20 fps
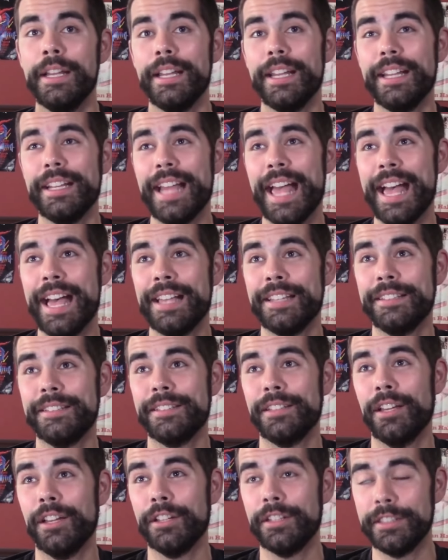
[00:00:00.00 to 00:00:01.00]
it
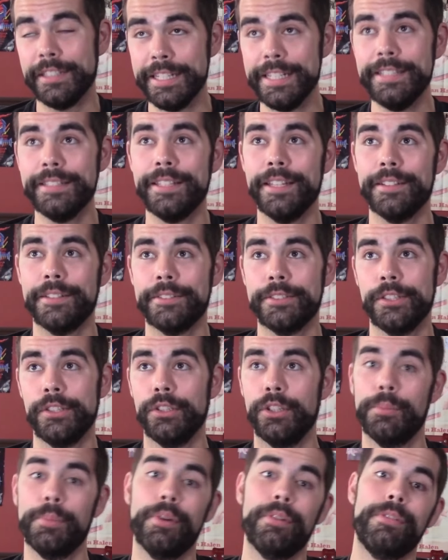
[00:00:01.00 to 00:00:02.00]
has a decent
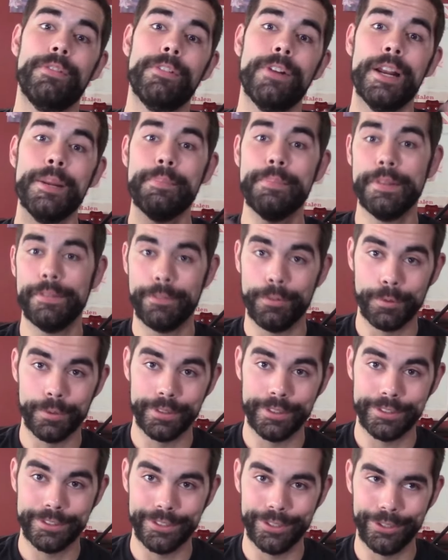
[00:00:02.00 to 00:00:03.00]
solo, but right before
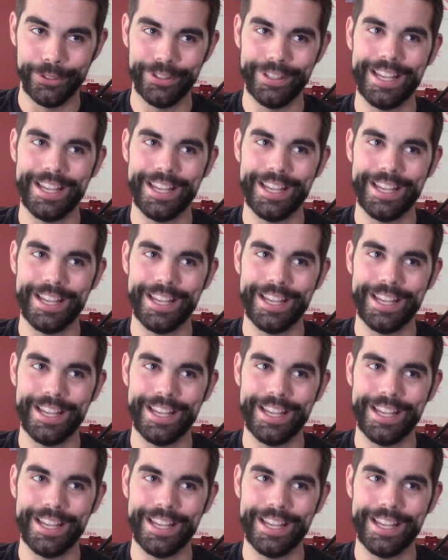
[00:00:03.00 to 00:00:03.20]
the solo,